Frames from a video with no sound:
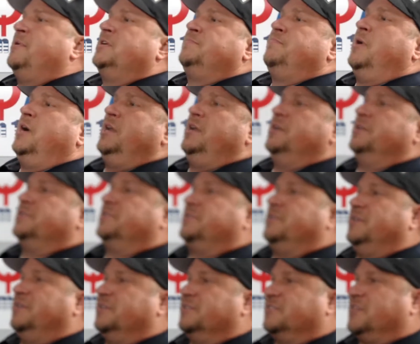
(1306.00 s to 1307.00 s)
much money
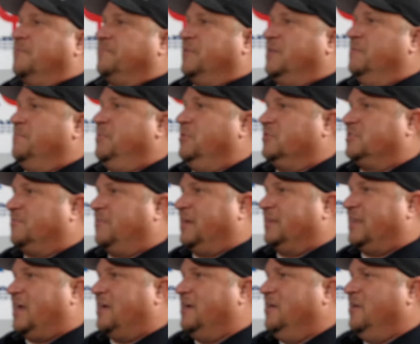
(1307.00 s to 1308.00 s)
into something and build something like
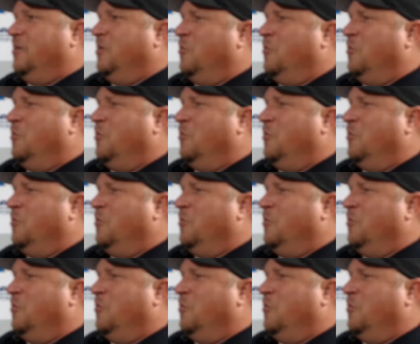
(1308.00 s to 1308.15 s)
that.